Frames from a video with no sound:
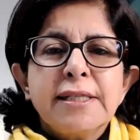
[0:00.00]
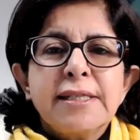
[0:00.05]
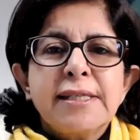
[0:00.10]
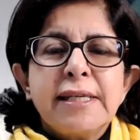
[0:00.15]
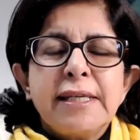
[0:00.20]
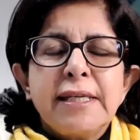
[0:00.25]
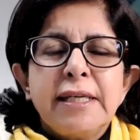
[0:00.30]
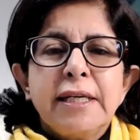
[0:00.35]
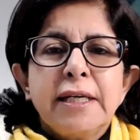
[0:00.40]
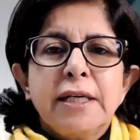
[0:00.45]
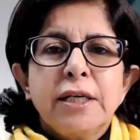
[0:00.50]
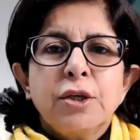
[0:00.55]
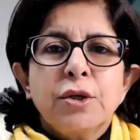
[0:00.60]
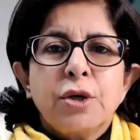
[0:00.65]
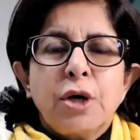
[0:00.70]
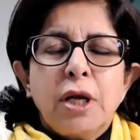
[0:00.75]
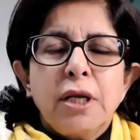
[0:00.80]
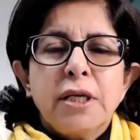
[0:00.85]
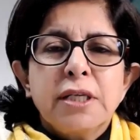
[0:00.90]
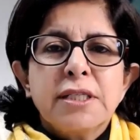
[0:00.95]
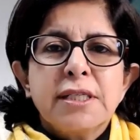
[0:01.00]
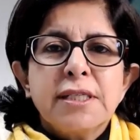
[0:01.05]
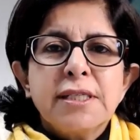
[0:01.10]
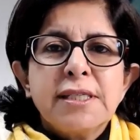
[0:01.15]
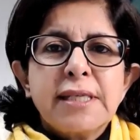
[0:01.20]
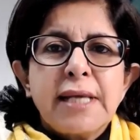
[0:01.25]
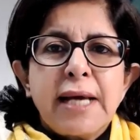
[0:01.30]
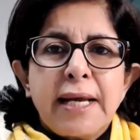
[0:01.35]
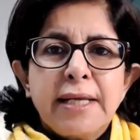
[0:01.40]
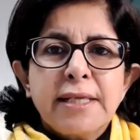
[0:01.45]
a senior
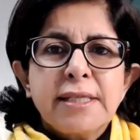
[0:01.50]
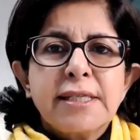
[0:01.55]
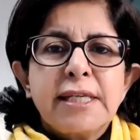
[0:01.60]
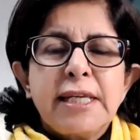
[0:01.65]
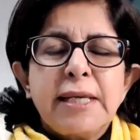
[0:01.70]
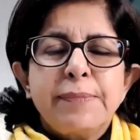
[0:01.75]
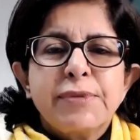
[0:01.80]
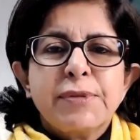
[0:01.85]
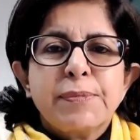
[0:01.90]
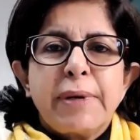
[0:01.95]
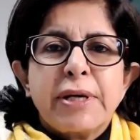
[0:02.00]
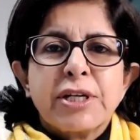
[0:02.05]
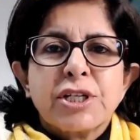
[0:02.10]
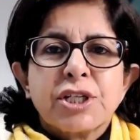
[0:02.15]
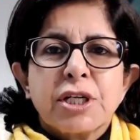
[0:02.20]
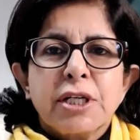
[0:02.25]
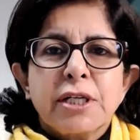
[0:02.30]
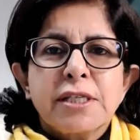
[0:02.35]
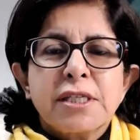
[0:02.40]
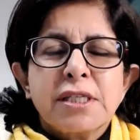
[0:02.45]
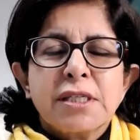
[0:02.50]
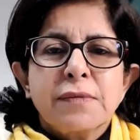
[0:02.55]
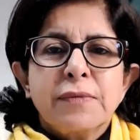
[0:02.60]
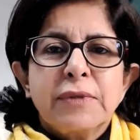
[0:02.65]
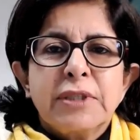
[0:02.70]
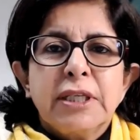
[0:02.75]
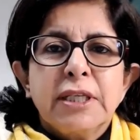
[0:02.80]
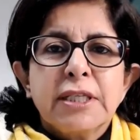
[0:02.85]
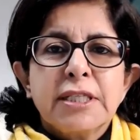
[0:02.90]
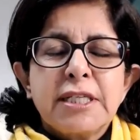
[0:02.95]
neurologist and a sleep specialist
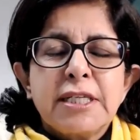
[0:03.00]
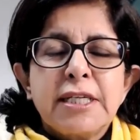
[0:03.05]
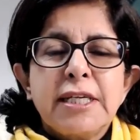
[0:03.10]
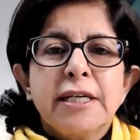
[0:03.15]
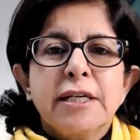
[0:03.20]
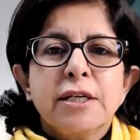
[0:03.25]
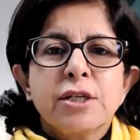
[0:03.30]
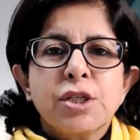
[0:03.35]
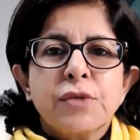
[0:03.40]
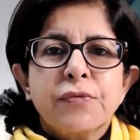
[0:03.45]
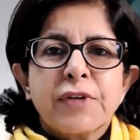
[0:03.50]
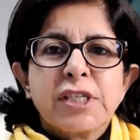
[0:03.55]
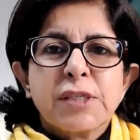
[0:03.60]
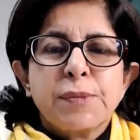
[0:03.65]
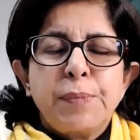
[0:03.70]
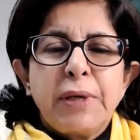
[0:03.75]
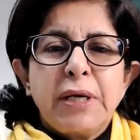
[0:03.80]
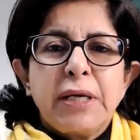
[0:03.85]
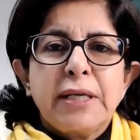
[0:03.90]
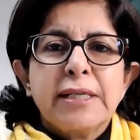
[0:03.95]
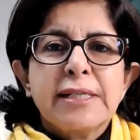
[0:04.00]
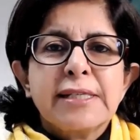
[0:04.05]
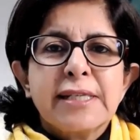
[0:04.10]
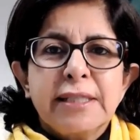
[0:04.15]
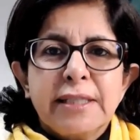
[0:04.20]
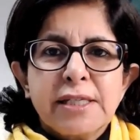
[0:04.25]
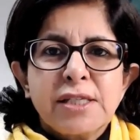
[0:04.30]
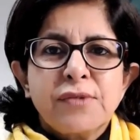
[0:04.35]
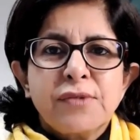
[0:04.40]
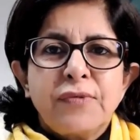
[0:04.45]
with 30 years of experience
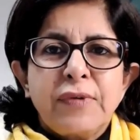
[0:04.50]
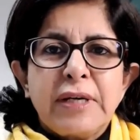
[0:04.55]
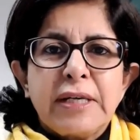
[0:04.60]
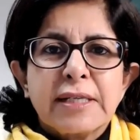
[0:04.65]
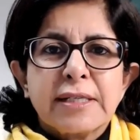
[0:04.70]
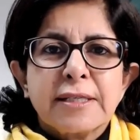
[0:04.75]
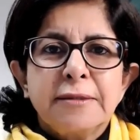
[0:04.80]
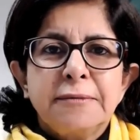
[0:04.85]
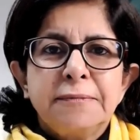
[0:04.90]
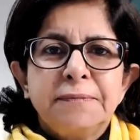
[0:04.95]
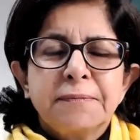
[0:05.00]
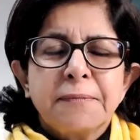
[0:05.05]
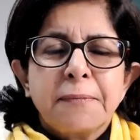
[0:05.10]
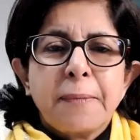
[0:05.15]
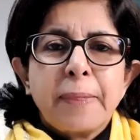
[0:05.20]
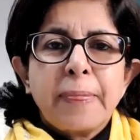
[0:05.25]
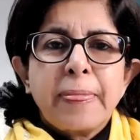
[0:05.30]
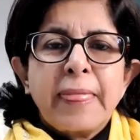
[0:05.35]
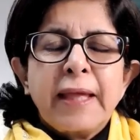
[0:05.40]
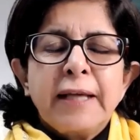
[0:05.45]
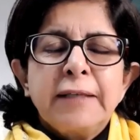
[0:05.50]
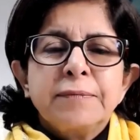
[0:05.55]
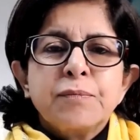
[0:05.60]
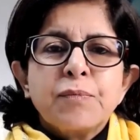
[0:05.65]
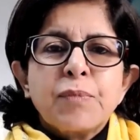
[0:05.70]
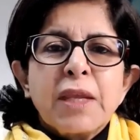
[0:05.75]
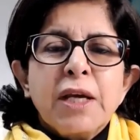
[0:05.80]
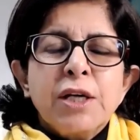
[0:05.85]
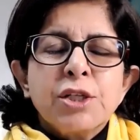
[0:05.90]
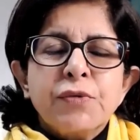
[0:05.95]
in this field.
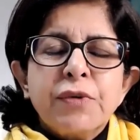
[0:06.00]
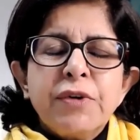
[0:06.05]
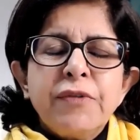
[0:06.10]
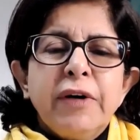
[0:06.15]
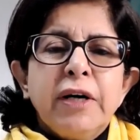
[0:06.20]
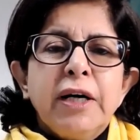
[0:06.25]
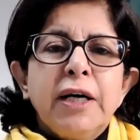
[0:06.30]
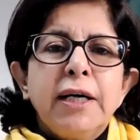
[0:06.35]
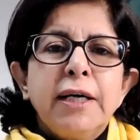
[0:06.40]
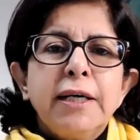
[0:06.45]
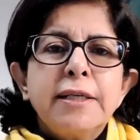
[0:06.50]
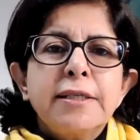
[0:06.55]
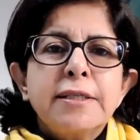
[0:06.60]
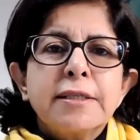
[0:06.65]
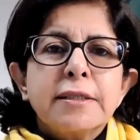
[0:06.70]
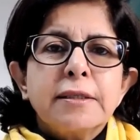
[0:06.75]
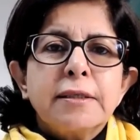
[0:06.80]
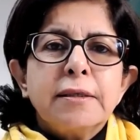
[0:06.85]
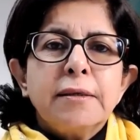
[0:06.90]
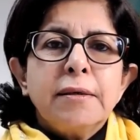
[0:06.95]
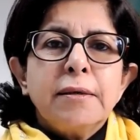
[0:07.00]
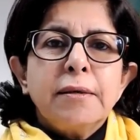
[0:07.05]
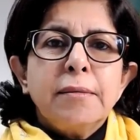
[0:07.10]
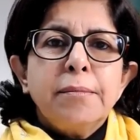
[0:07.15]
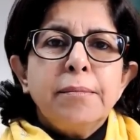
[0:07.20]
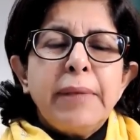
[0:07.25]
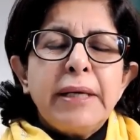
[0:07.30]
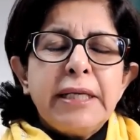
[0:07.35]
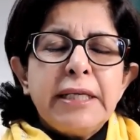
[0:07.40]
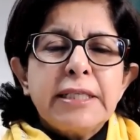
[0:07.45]
So we've heard
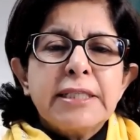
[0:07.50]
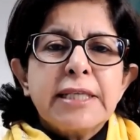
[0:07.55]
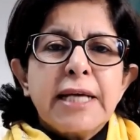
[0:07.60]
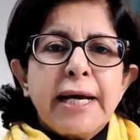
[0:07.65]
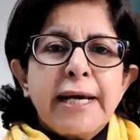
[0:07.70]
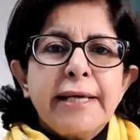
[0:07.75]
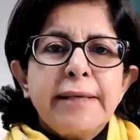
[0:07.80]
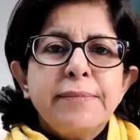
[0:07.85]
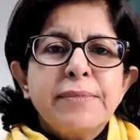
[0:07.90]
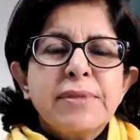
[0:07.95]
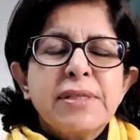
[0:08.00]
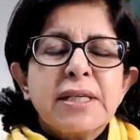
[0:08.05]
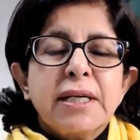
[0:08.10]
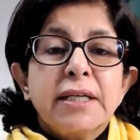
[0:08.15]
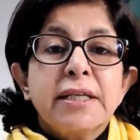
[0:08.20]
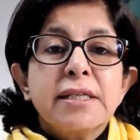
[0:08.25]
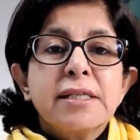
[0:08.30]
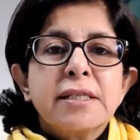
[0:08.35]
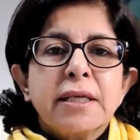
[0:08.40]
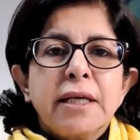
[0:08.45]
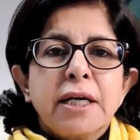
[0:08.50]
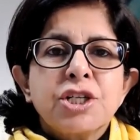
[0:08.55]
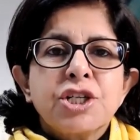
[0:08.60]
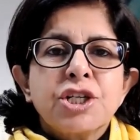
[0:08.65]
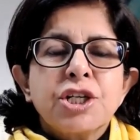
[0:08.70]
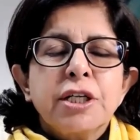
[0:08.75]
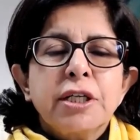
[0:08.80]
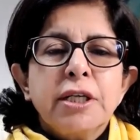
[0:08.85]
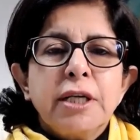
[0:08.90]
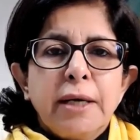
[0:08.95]
many times a
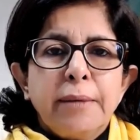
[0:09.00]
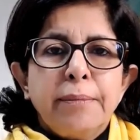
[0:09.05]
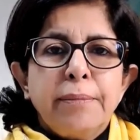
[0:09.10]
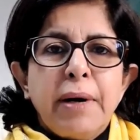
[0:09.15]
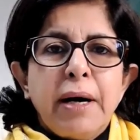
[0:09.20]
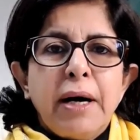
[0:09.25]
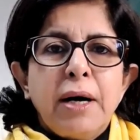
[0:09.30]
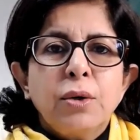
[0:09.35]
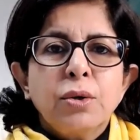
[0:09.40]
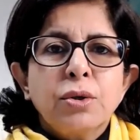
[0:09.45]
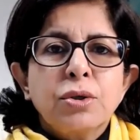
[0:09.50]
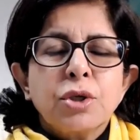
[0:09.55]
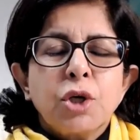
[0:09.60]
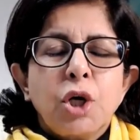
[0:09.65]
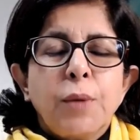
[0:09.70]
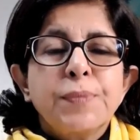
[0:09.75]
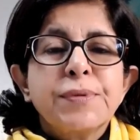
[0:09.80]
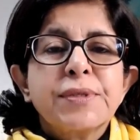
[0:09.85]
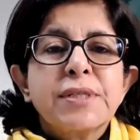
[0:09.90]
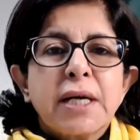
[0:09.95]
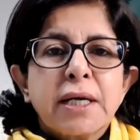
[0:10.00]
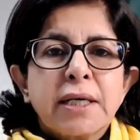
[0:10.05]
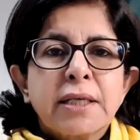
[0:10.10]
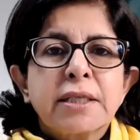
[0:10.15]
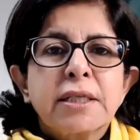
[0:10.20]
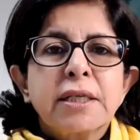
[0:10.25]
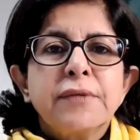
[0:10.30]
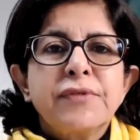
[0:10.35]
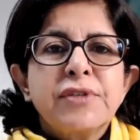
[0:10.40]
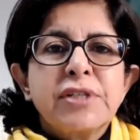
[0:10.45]
discussion about
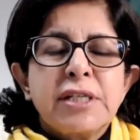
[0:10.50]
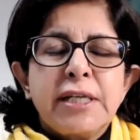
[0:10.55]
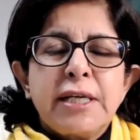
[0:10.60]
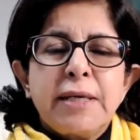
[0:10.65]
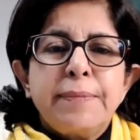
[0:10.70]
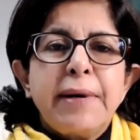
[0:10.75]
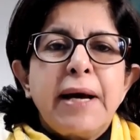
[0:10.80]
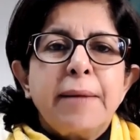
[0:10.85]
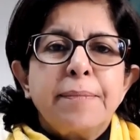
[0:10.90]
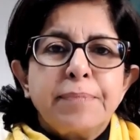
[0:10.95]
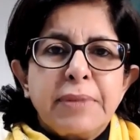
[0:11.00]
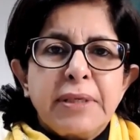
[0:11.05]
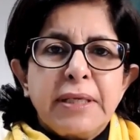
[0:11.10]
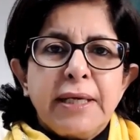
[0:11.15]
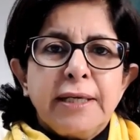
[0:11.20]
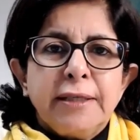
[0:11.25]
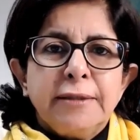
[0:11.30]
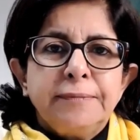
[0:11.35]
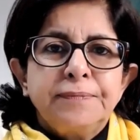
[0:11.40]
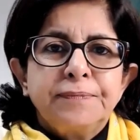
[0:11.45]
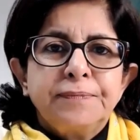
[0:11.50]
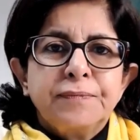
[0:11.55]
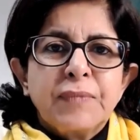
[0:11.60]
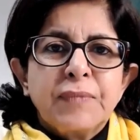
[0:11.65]
obstructive sleep apnea.